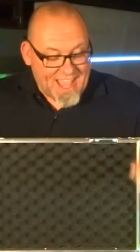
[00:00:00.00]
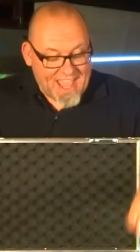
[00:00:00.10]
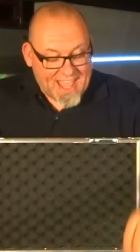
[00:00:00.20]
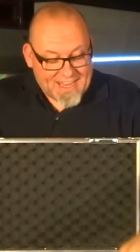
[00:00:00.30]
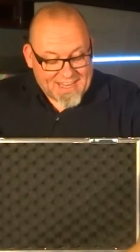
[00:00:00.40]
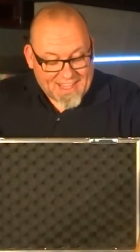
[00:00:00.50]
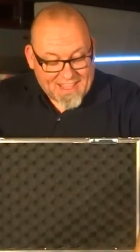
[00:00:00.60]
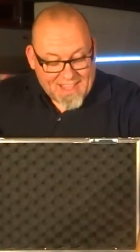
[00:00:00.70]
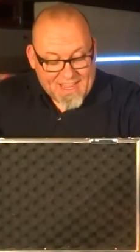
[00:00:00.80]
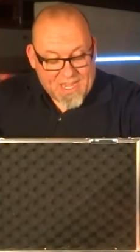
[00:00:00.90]
And
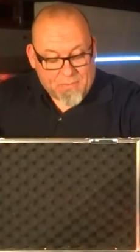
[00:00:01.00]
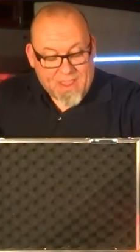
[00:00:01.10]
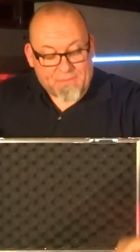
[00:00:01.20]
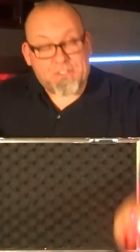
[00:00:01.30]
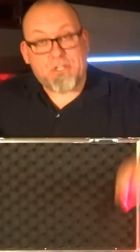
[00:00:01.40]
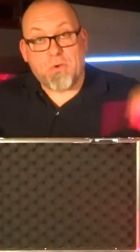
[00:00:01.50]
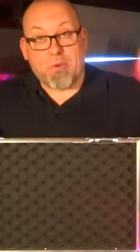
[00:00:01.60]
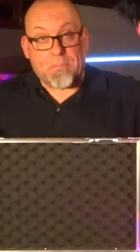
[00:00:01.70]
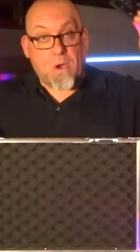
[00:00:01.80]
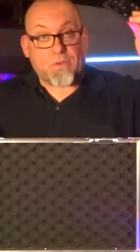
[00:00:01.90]
uh, here we have
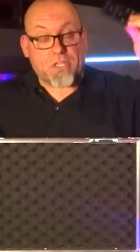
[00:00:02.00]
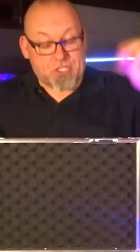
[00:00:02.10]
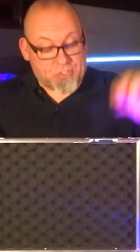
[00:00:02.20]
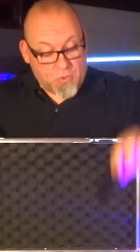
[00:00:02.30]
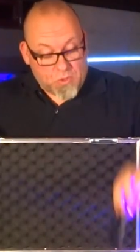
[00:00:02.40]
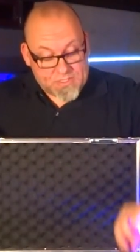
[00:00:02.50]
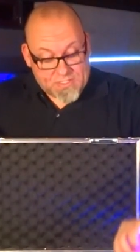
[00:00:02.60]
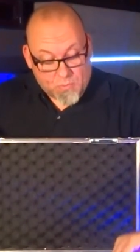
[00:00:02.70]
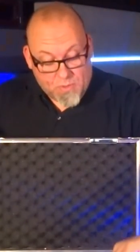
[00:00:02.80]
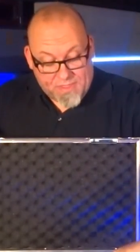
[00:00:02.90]
two remote
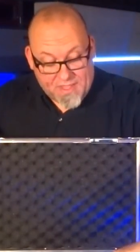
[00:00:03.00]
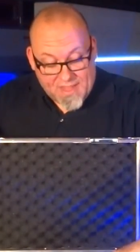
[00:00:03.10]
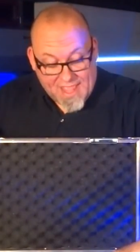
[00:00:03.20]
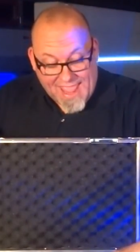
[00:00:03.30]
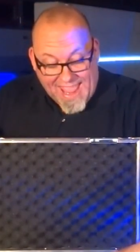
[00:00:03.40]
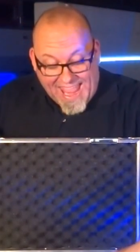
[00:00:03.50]
controls with it,